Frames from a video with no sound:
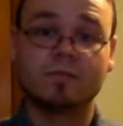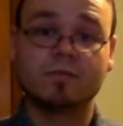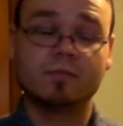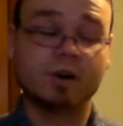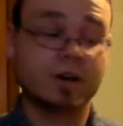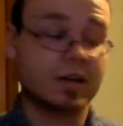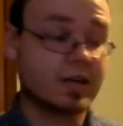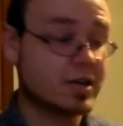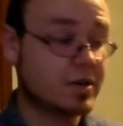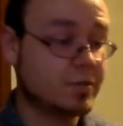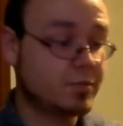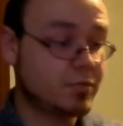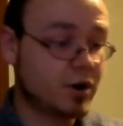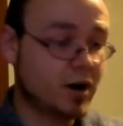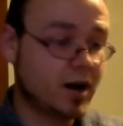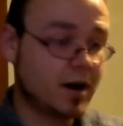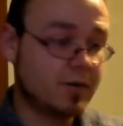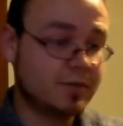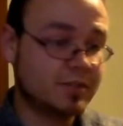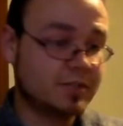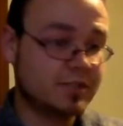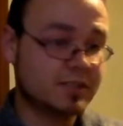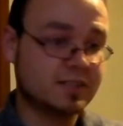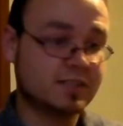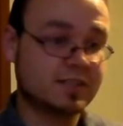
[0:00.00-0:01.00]
But He
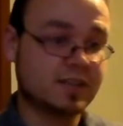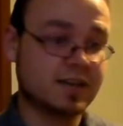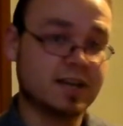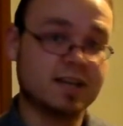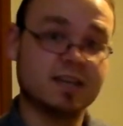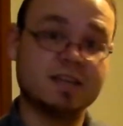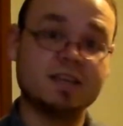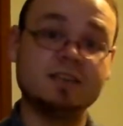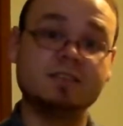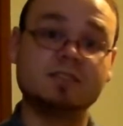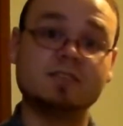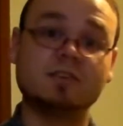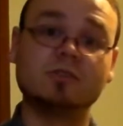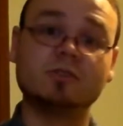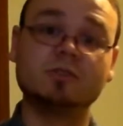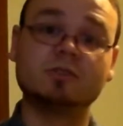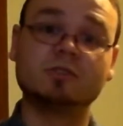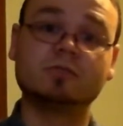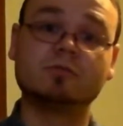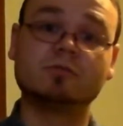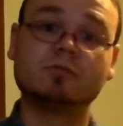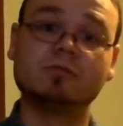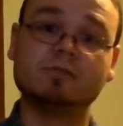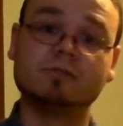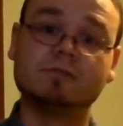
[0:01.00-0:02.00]
promises that He's going
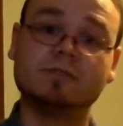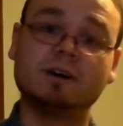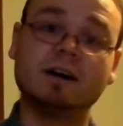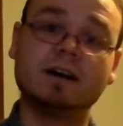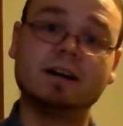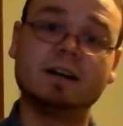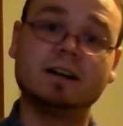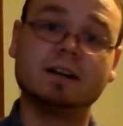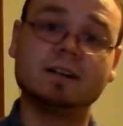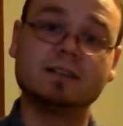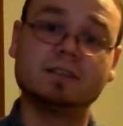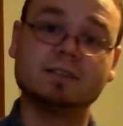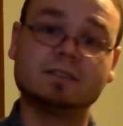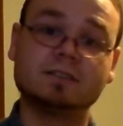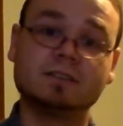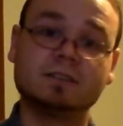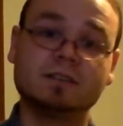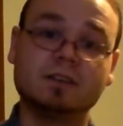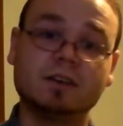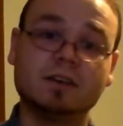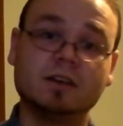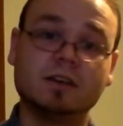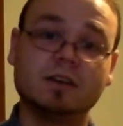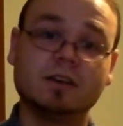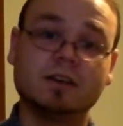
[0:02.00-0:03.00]
to refine us.
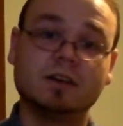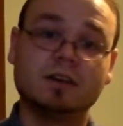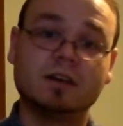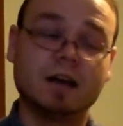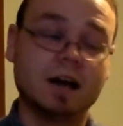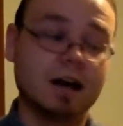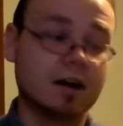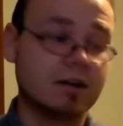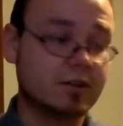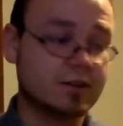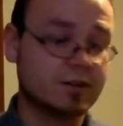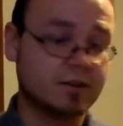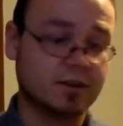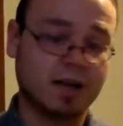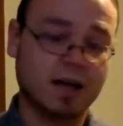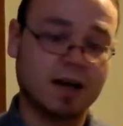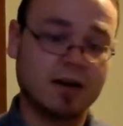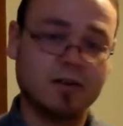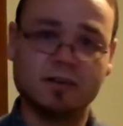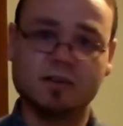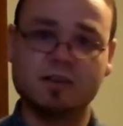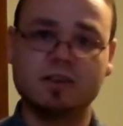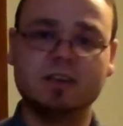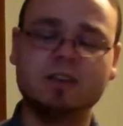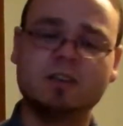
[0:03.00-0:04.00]
How
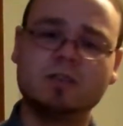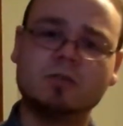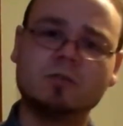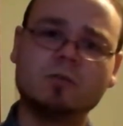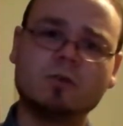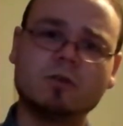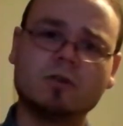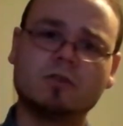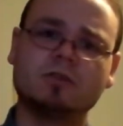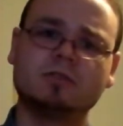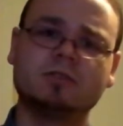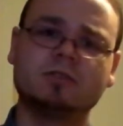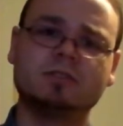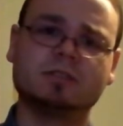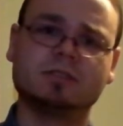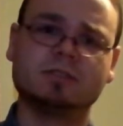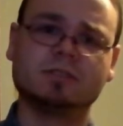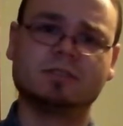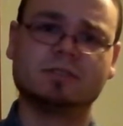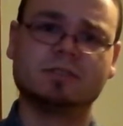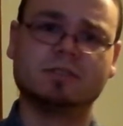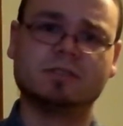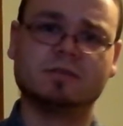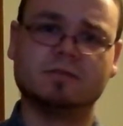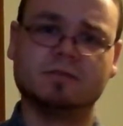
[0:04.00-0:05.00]
in the world
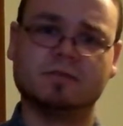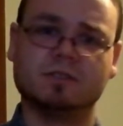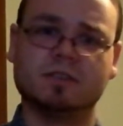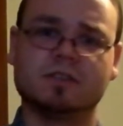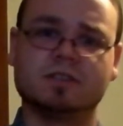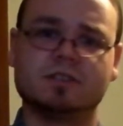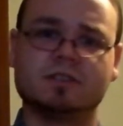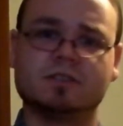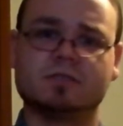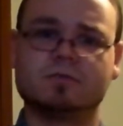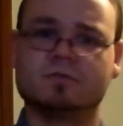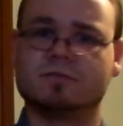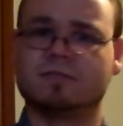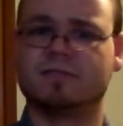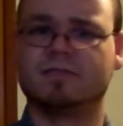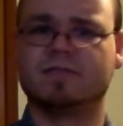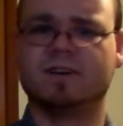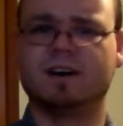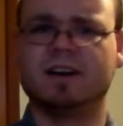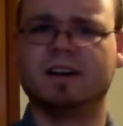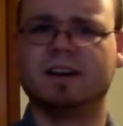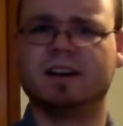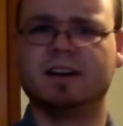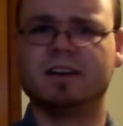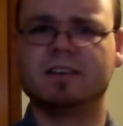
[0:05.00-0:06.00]
does affliction
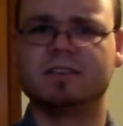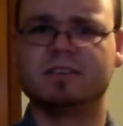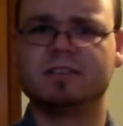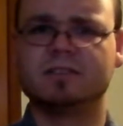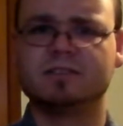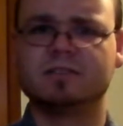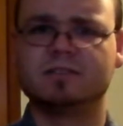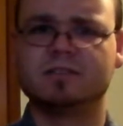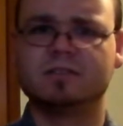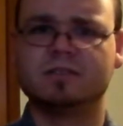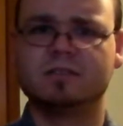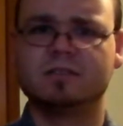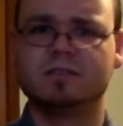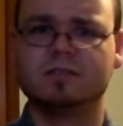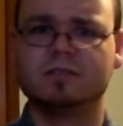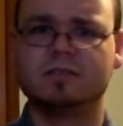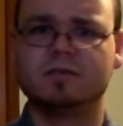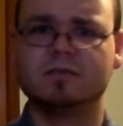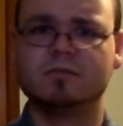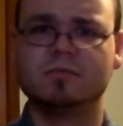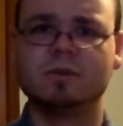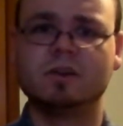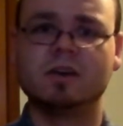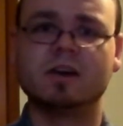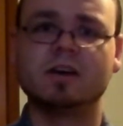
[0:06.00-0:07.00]
refine us?
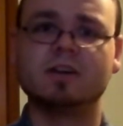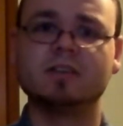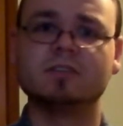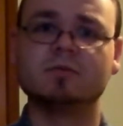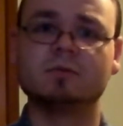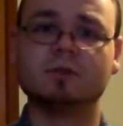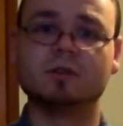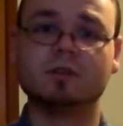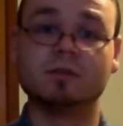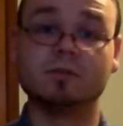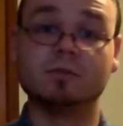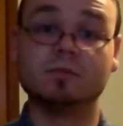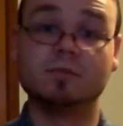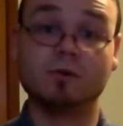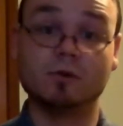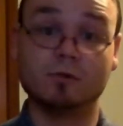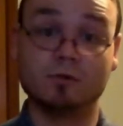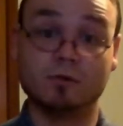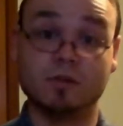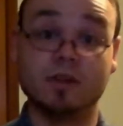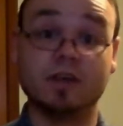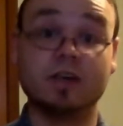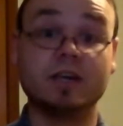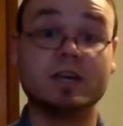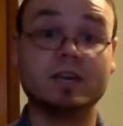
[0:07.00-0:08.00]
Because when
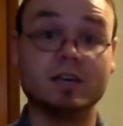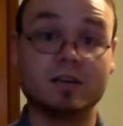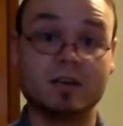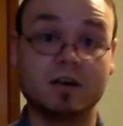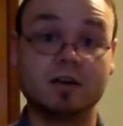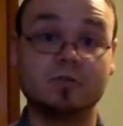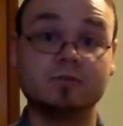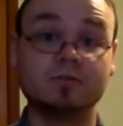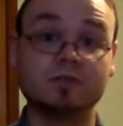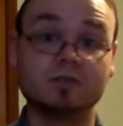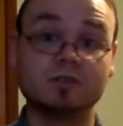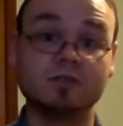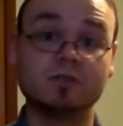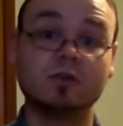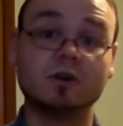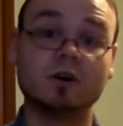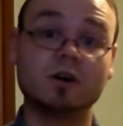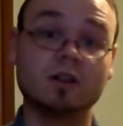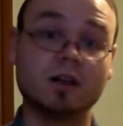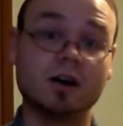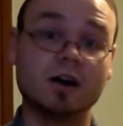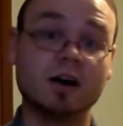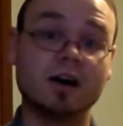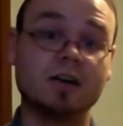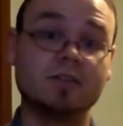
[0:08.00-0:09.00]
the heat comes into
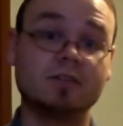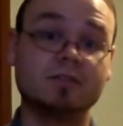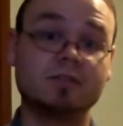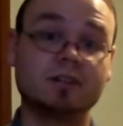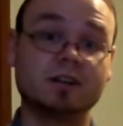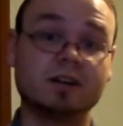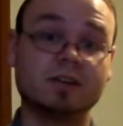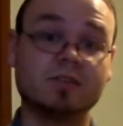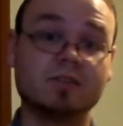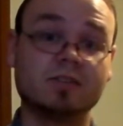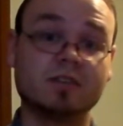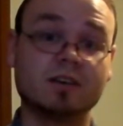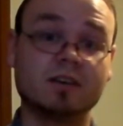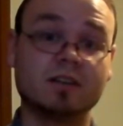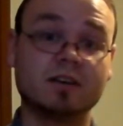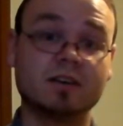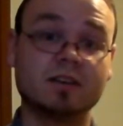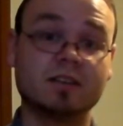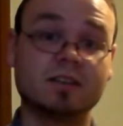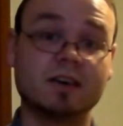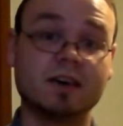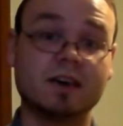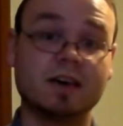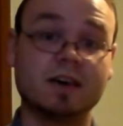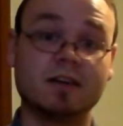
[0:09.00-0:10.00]
our lives and everything
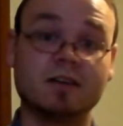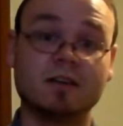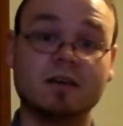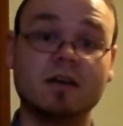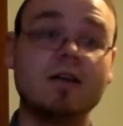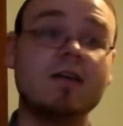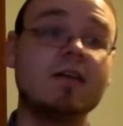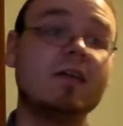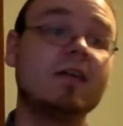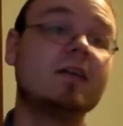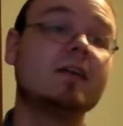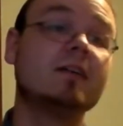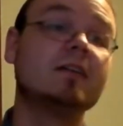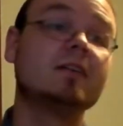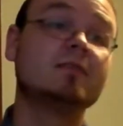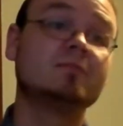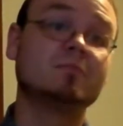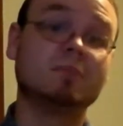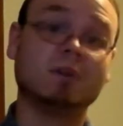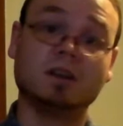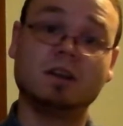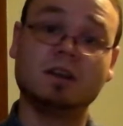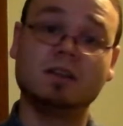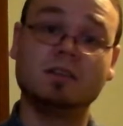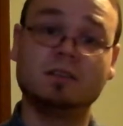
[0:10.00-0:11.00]
like that,
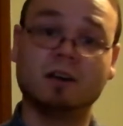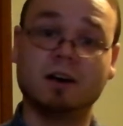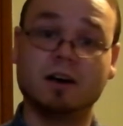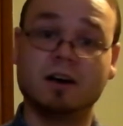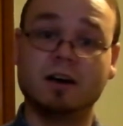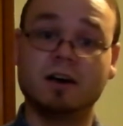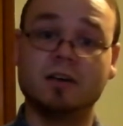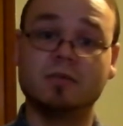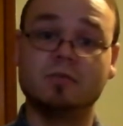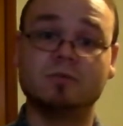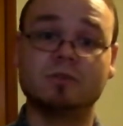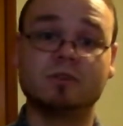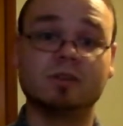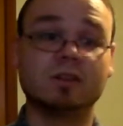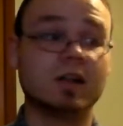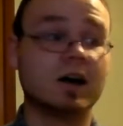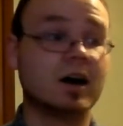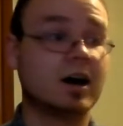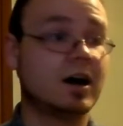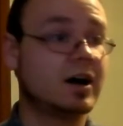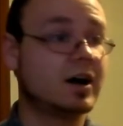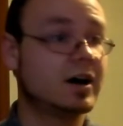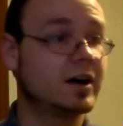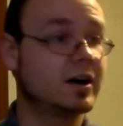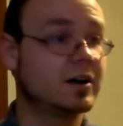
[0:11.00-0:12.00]
many times a
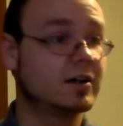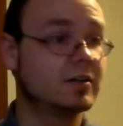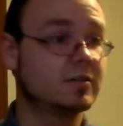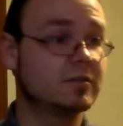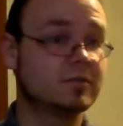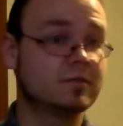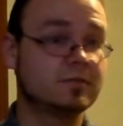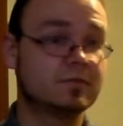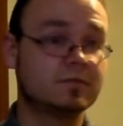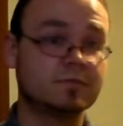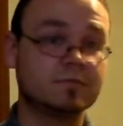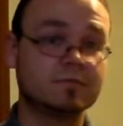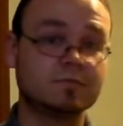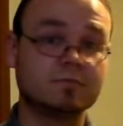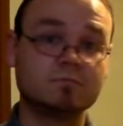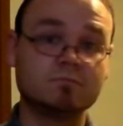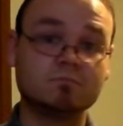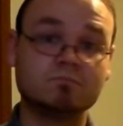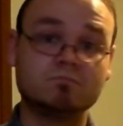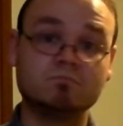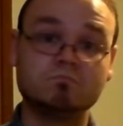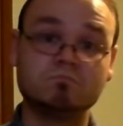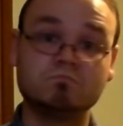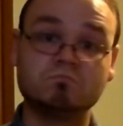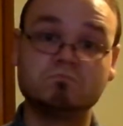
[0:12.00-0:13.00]
lot of
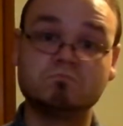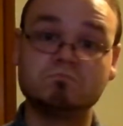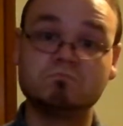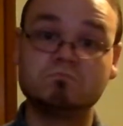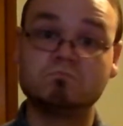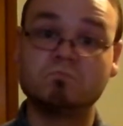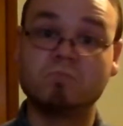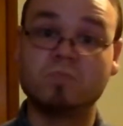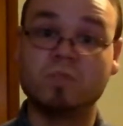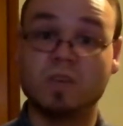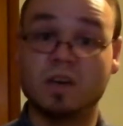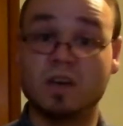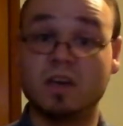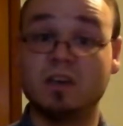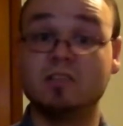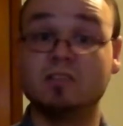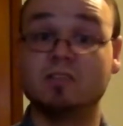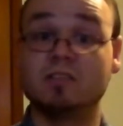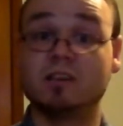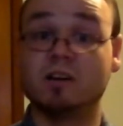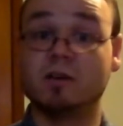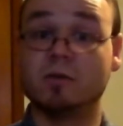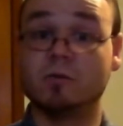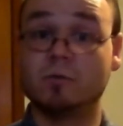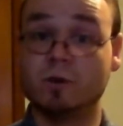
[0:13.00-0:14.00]

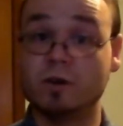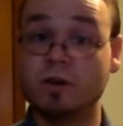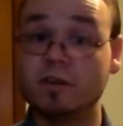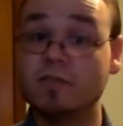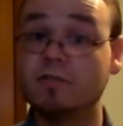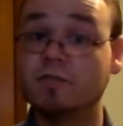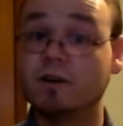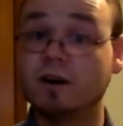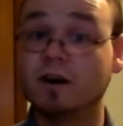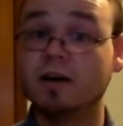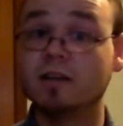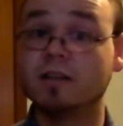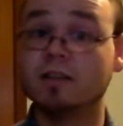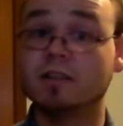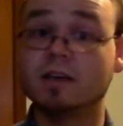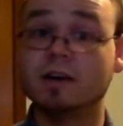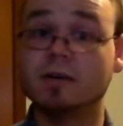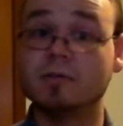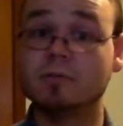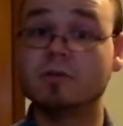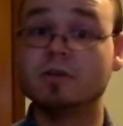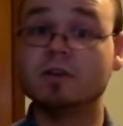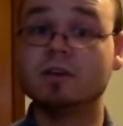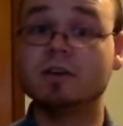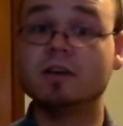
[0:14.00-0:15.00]
things that we find
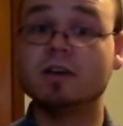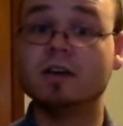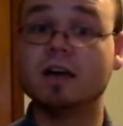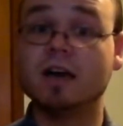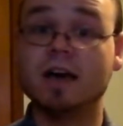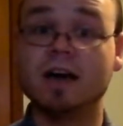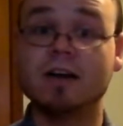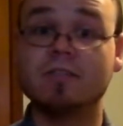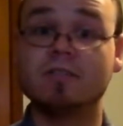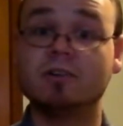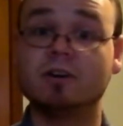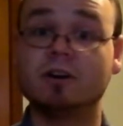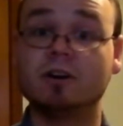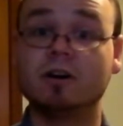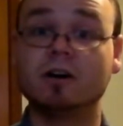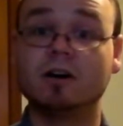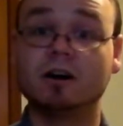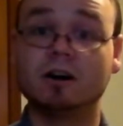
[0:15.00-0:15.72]
that we have in our